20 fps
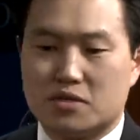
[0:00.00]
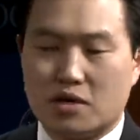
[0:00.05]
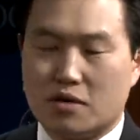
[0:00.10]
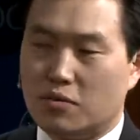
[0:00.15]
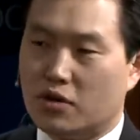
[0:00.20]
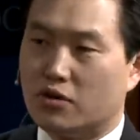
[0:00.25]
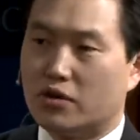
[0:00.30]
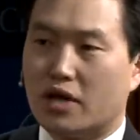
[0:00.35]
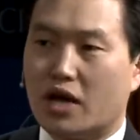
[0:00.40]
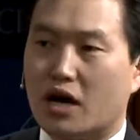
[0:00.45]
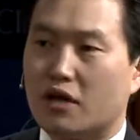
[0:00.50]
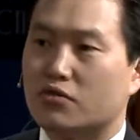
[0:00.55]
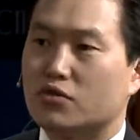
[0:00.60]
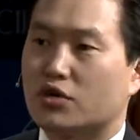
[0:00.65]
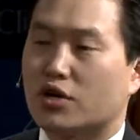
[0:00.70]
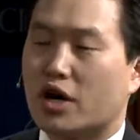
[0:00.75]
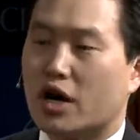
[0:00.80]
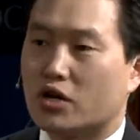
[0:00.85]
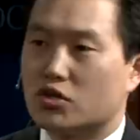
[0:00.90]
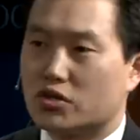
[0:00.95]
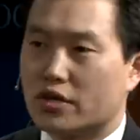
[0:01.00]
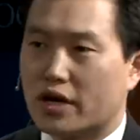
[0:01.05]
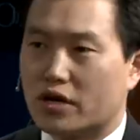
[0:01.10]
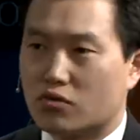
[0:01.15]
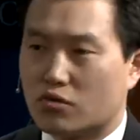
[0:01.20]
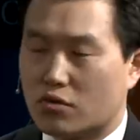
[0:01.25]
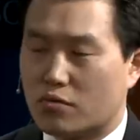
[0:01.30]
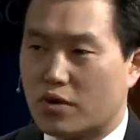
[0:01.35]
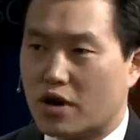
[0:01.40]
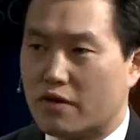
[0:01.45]
They merely have to contract
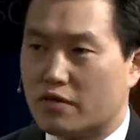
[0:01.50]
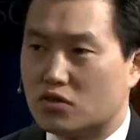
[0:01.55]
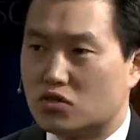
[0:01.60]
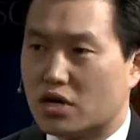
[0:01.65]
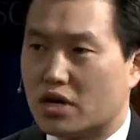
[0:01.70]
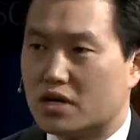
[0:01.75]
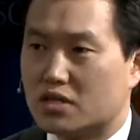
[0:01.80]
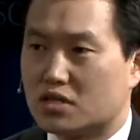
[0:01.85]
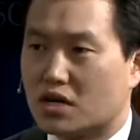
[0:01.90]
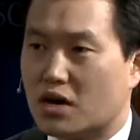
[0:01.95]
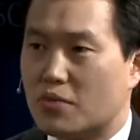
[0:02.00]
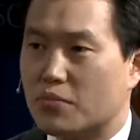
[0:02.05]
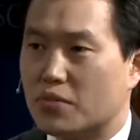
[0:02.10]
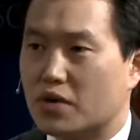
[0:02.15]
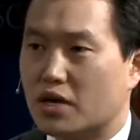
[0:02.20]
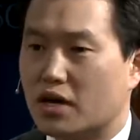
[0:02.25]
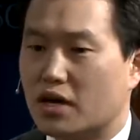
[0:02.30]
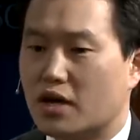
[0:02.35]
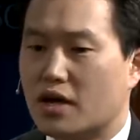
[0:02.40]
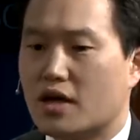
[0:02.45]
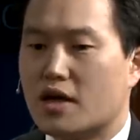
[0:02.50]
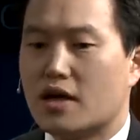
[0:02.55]
with a private Chinese company.